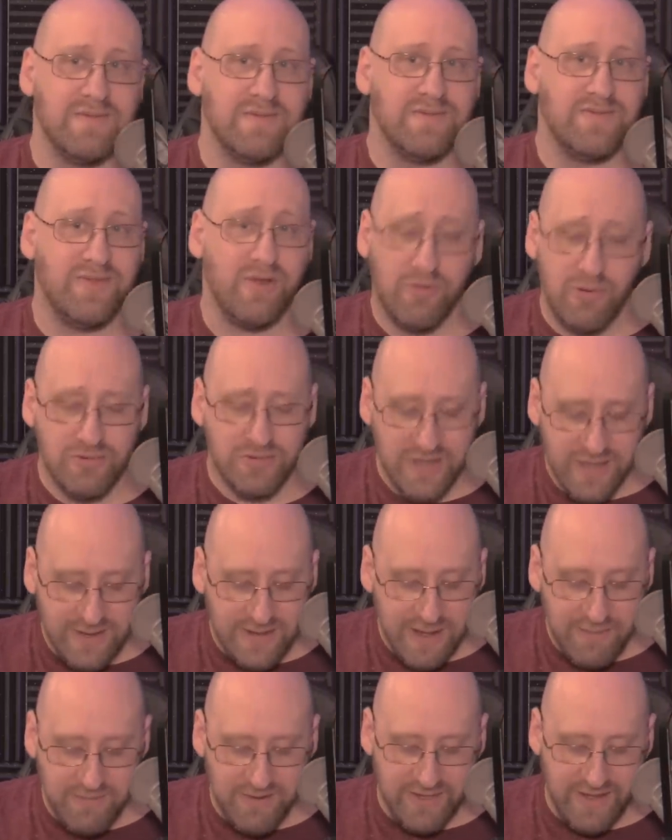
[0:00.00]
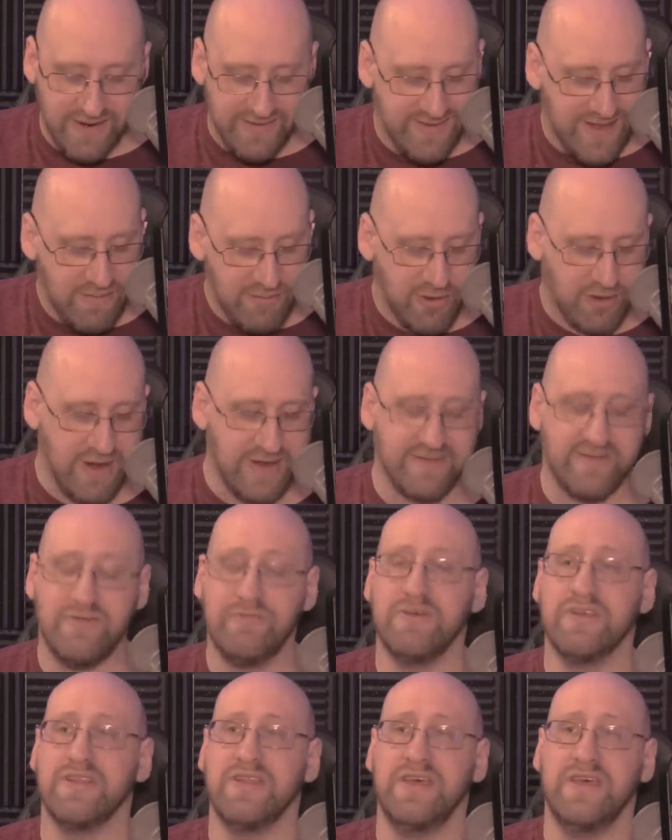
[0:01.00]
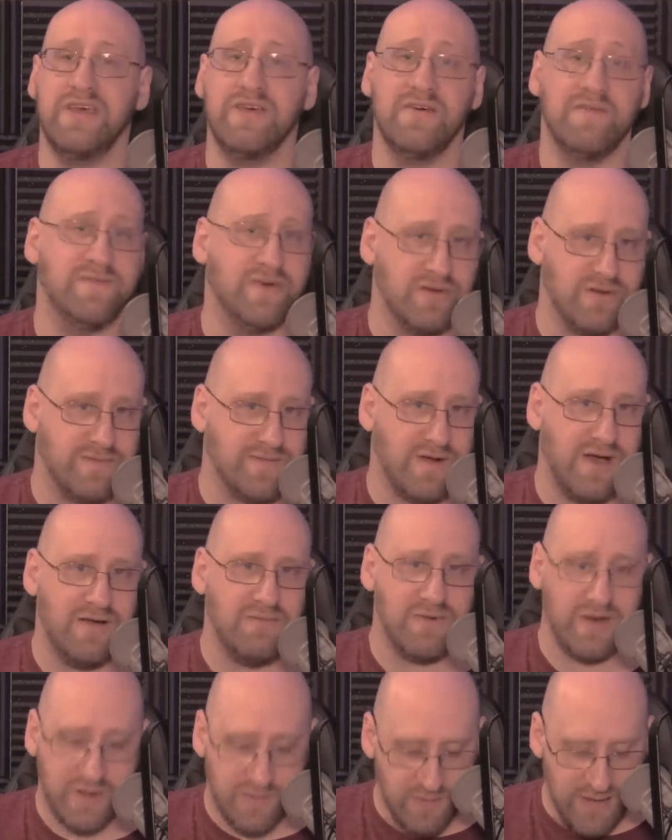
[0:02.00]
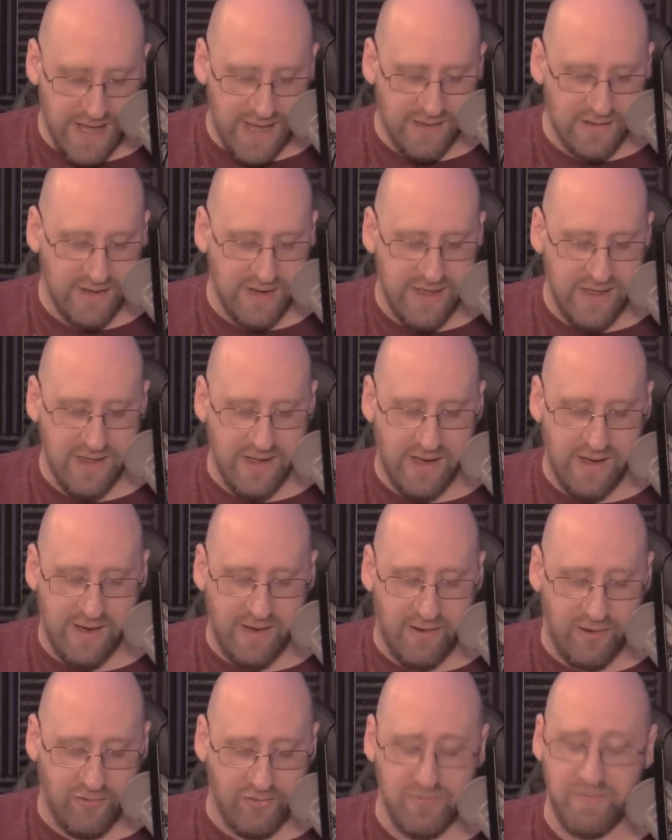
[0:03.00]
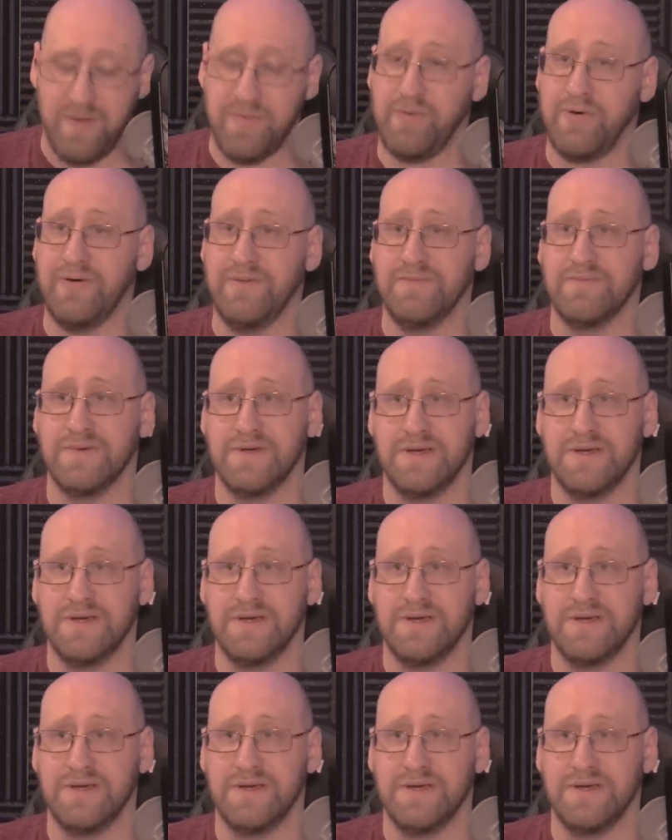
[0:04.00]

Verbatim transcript: They're only claiming that it's Democrats doing the voter fraud, when in reality, uh, all the people,